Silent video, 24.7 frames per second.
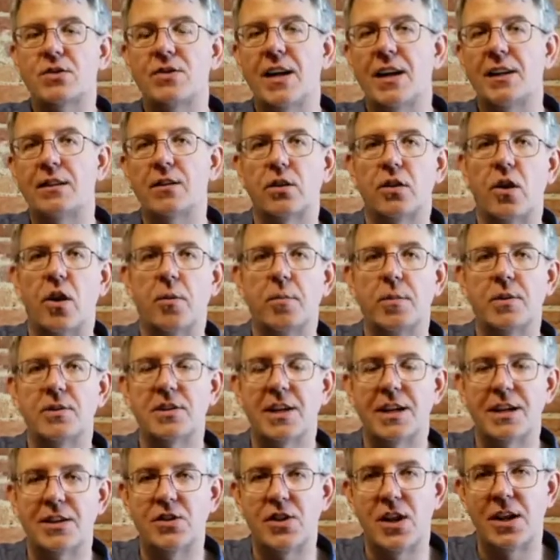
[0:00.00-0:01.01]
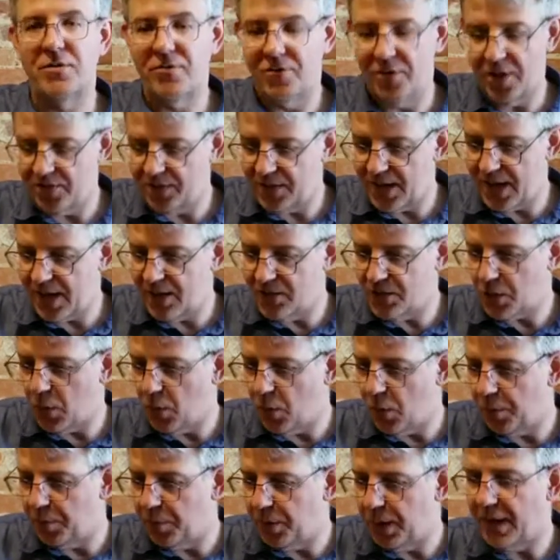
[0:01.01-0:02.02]
They look almost like J50s
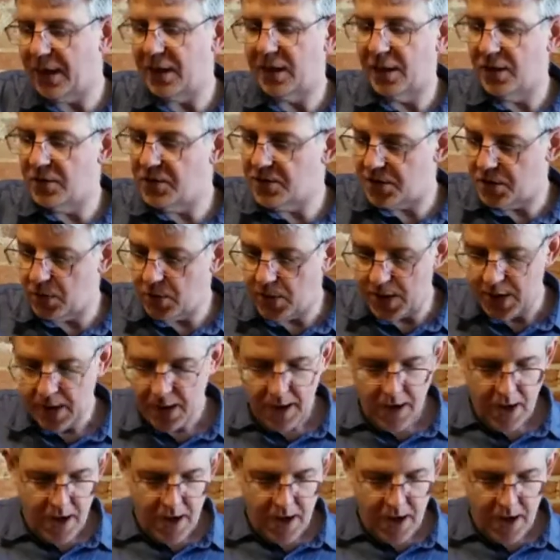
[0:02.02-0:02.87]
or pretty close to it.